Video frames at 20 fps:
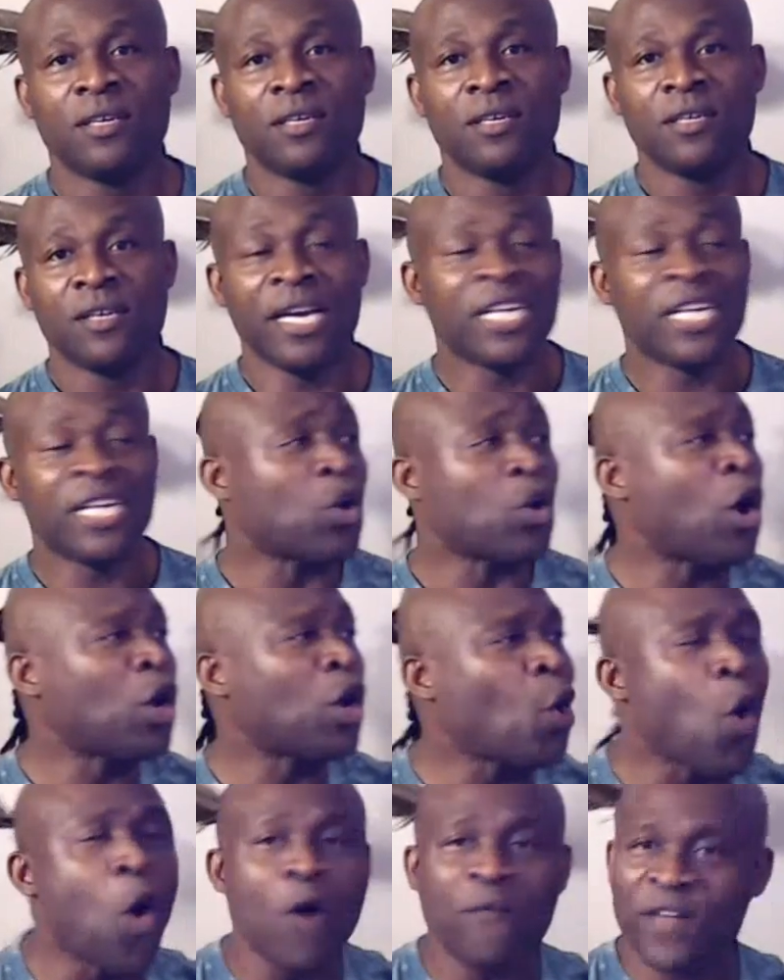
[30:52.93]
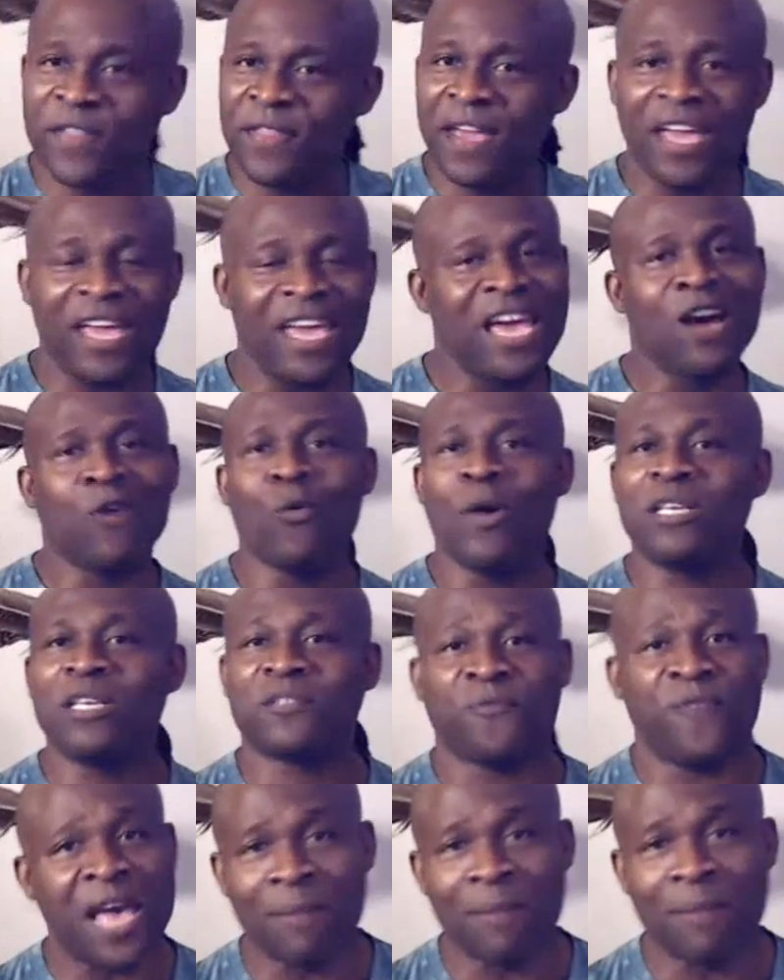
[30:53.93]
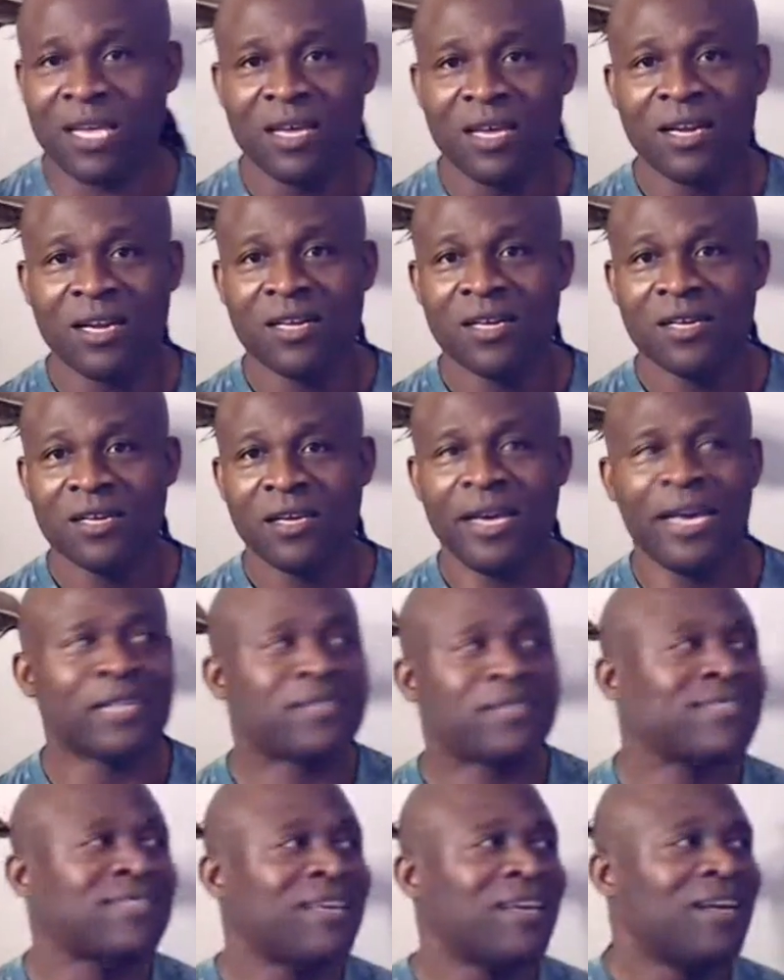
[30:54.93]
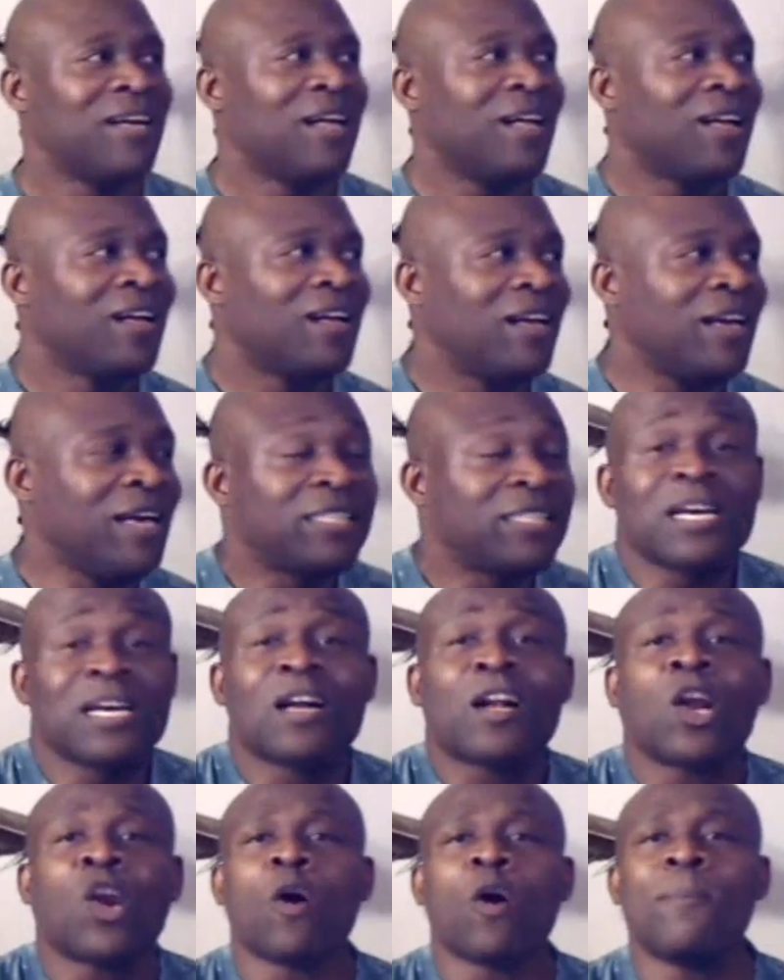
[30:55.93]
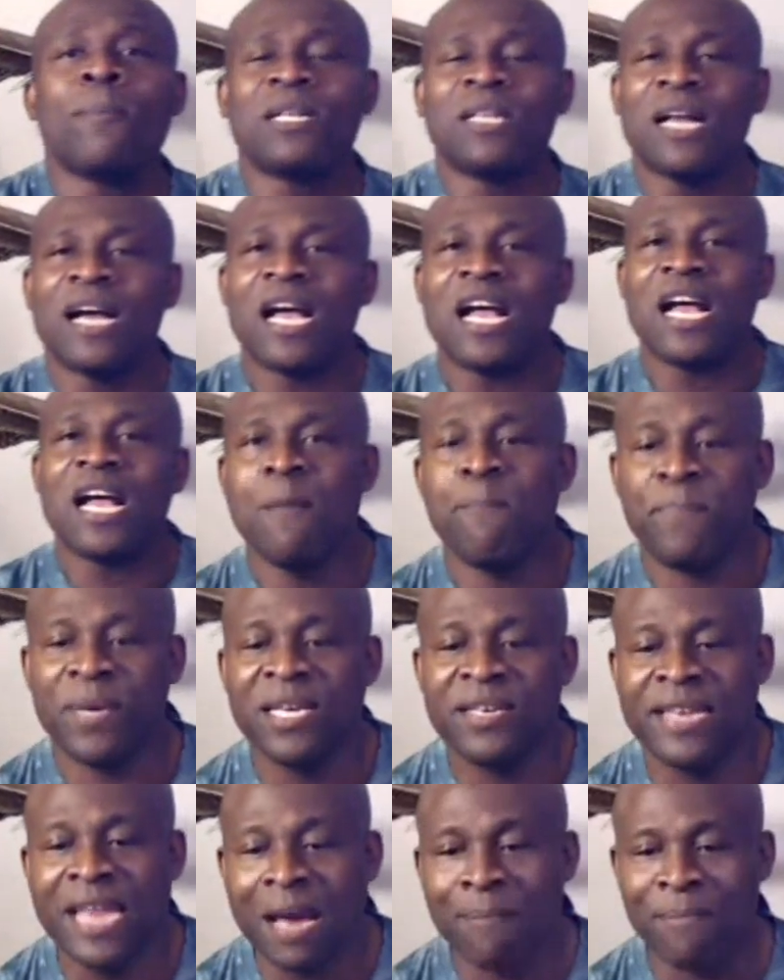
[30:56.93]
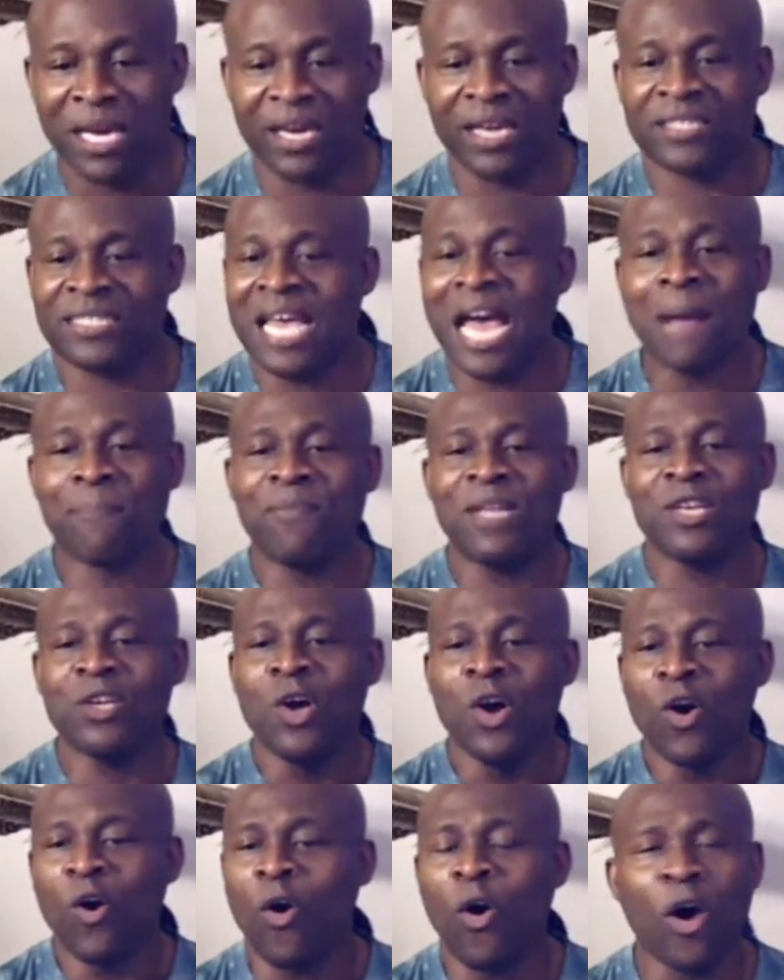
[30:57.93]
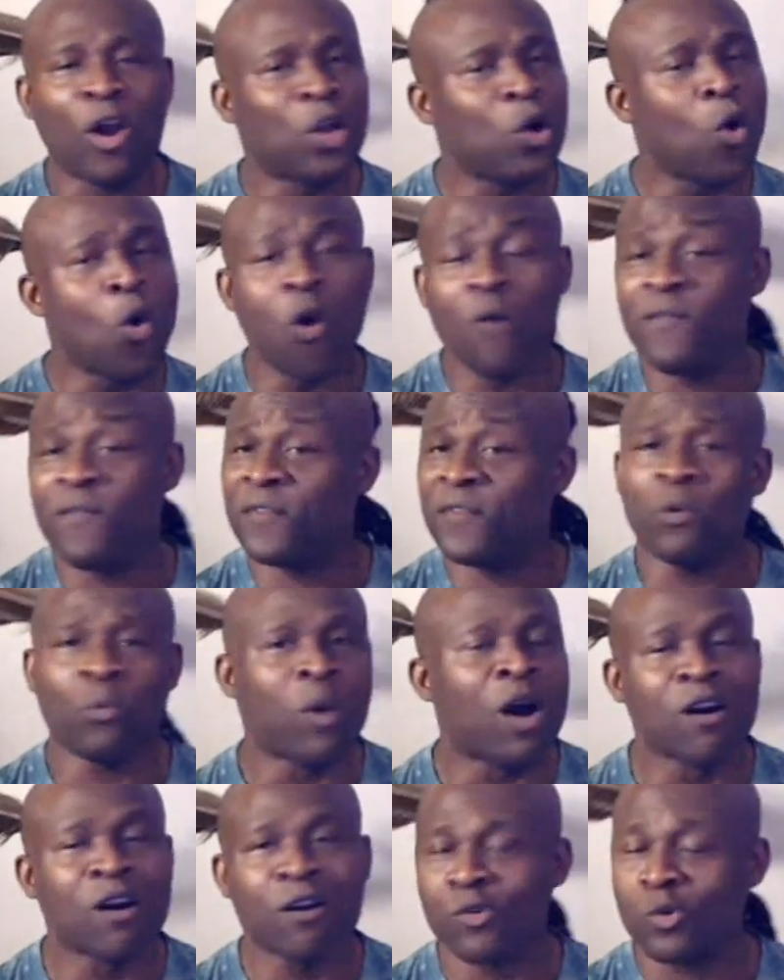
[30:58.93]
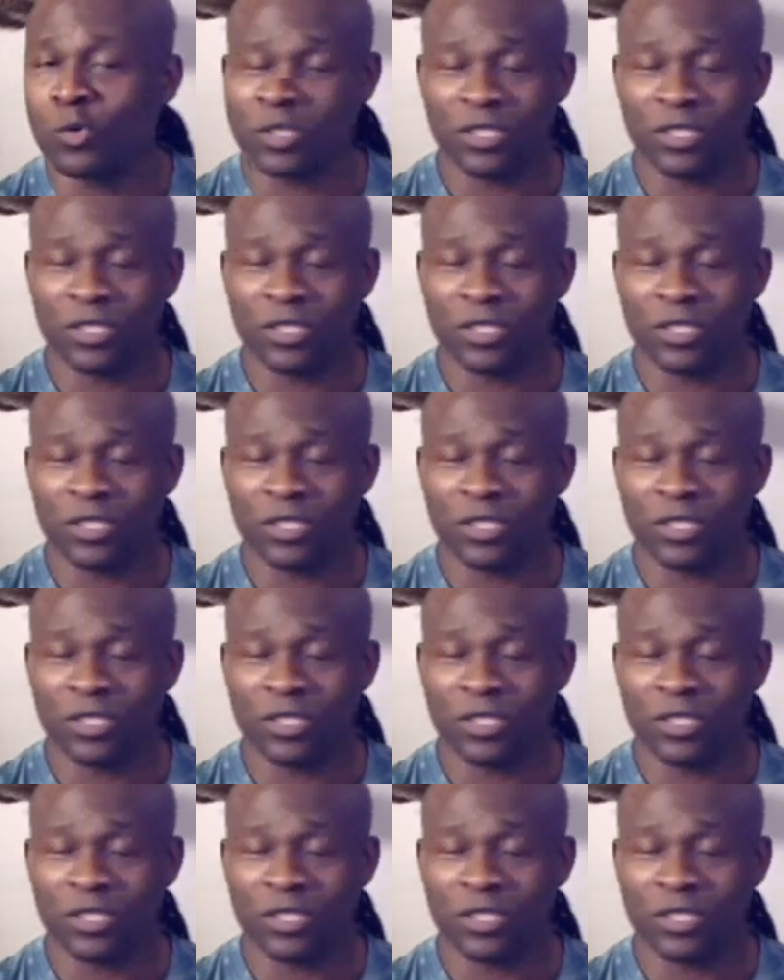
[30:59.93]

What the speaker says: It's all over the airways, family. It's a global epidemic. It's happening all over the world.